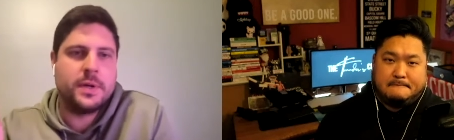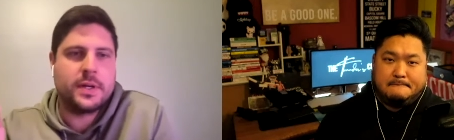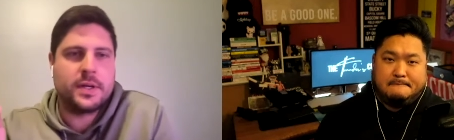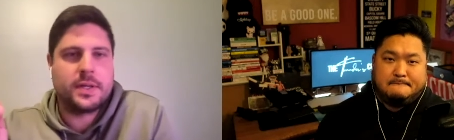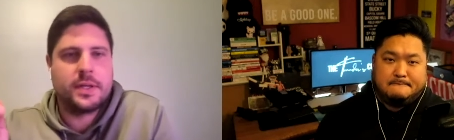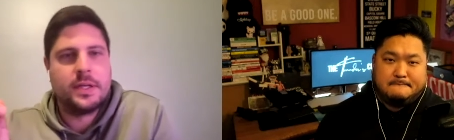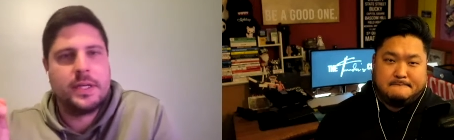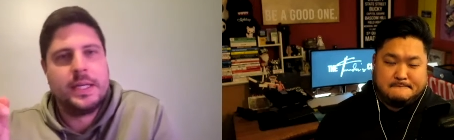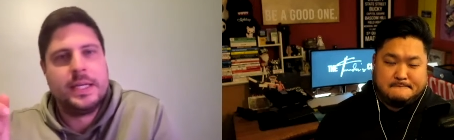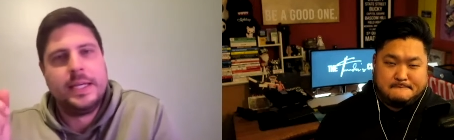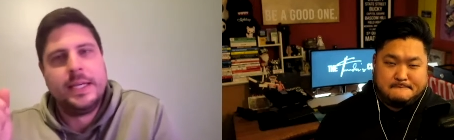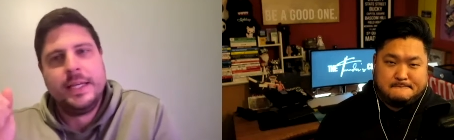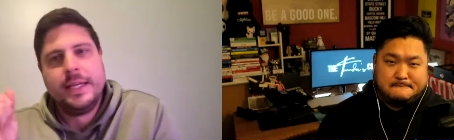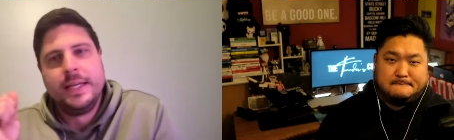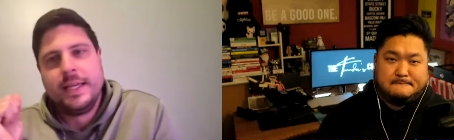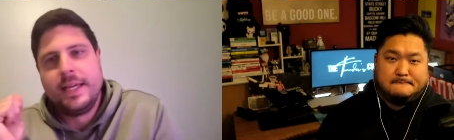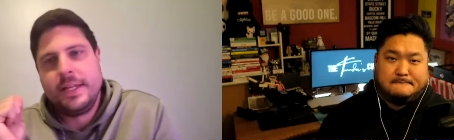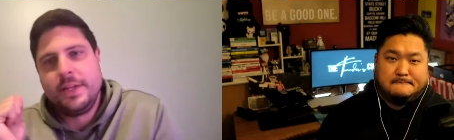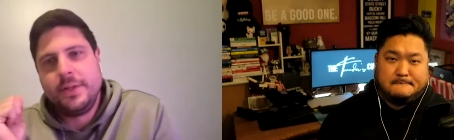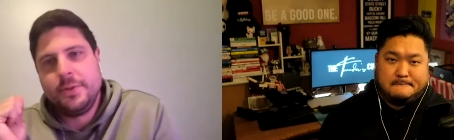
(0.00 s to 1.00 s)
Speaker 1: book
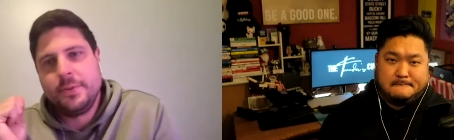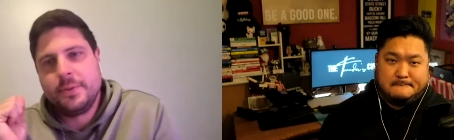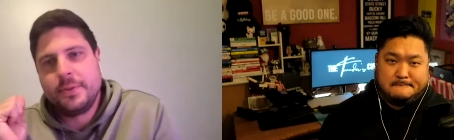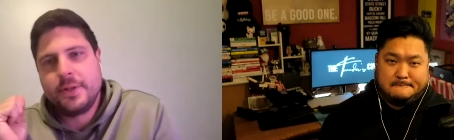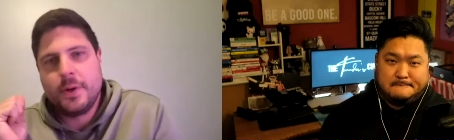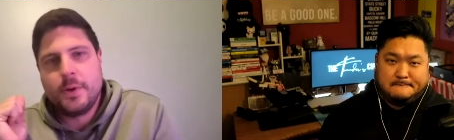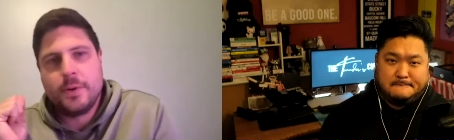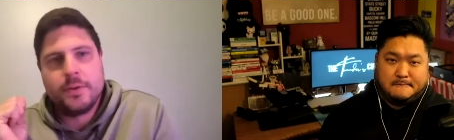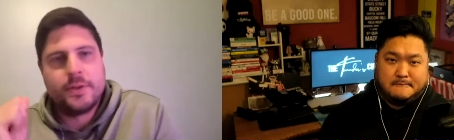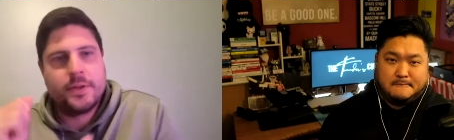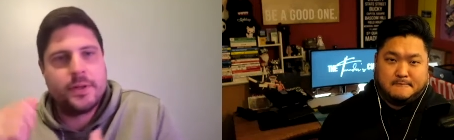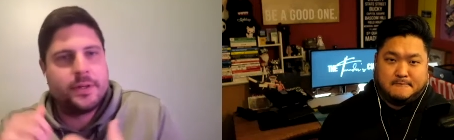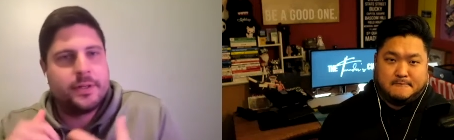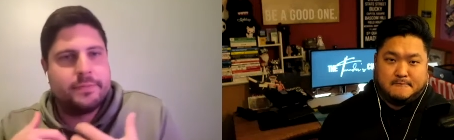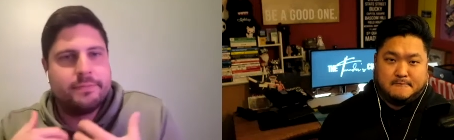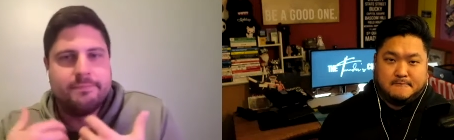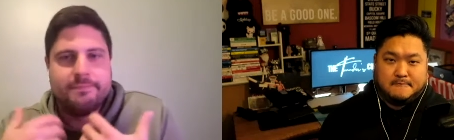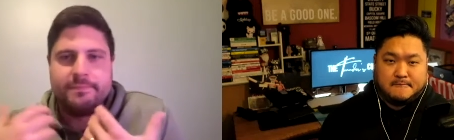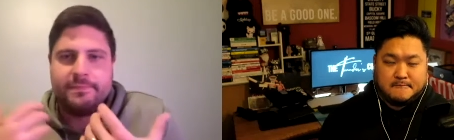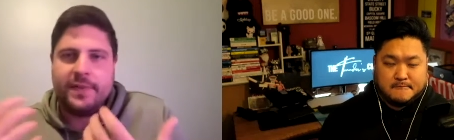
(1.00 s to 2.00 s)
and you would go with
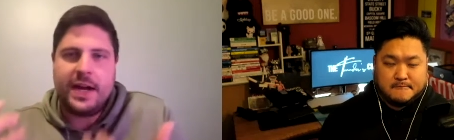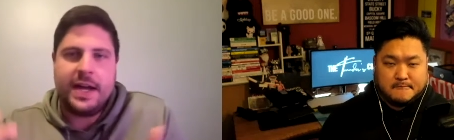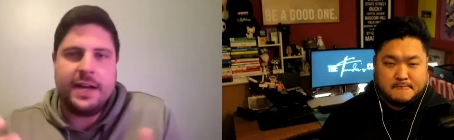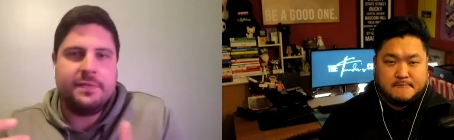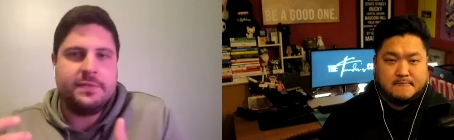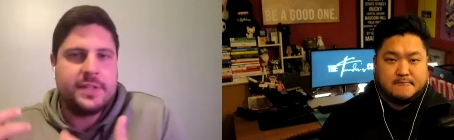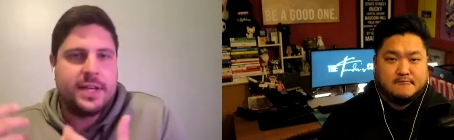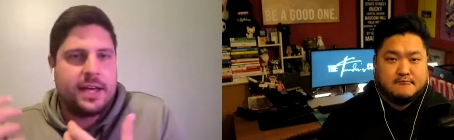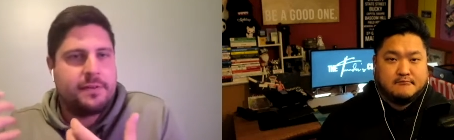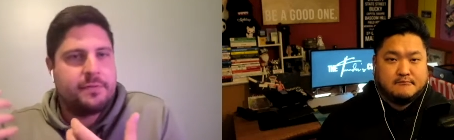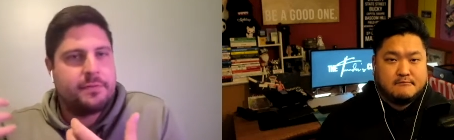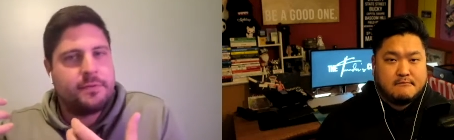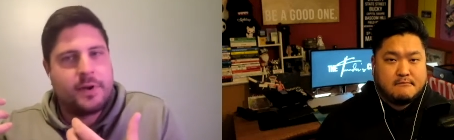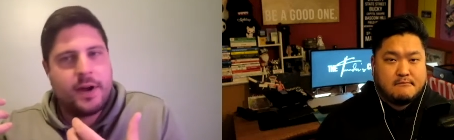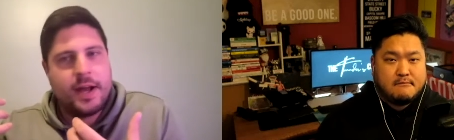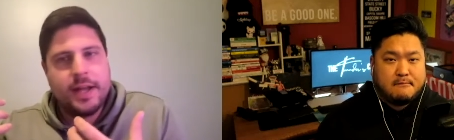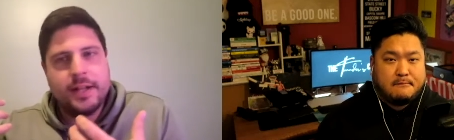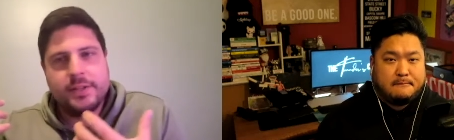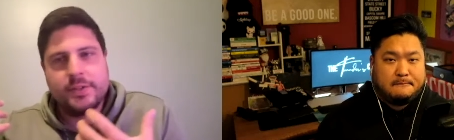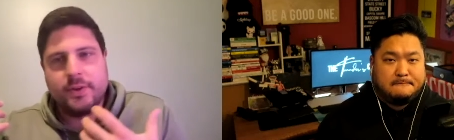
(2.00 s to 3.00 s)
your five, ten
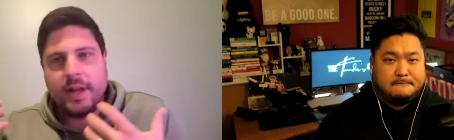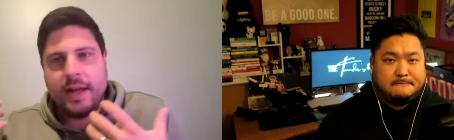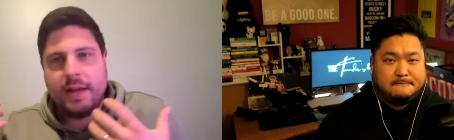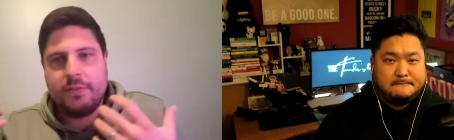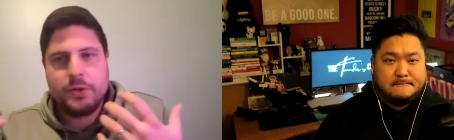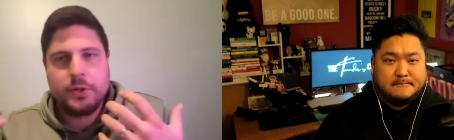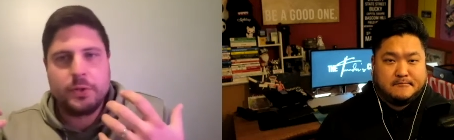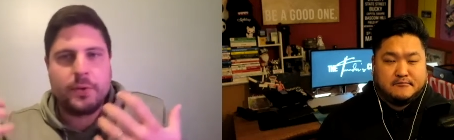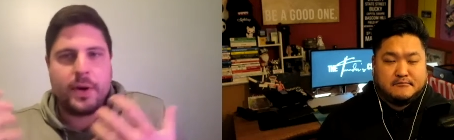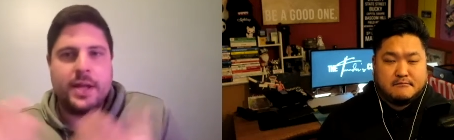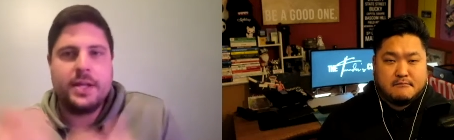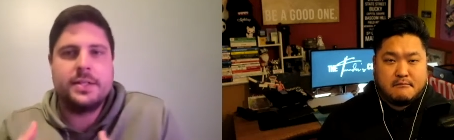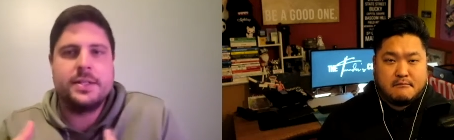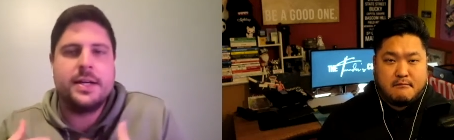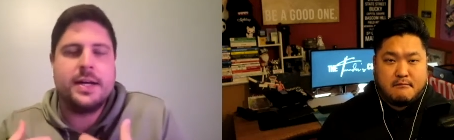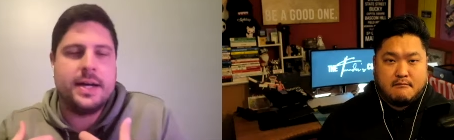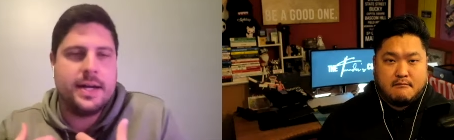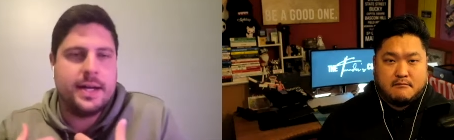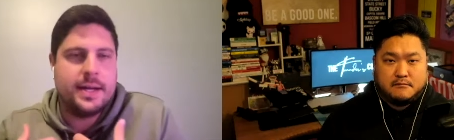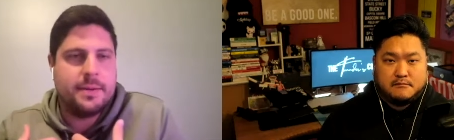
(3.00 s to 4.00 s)
friends, you'd have a great
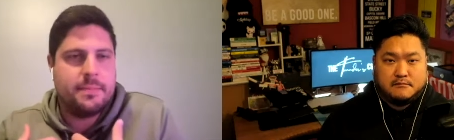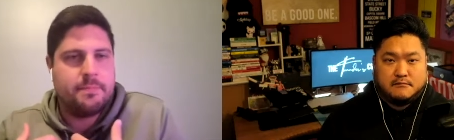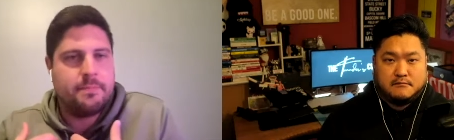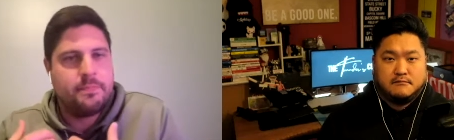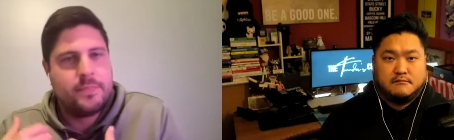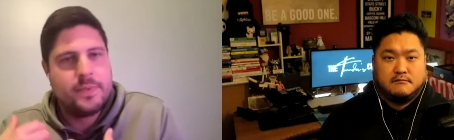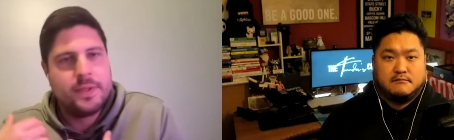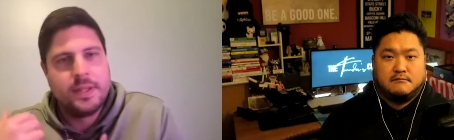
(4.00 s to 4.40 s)
time.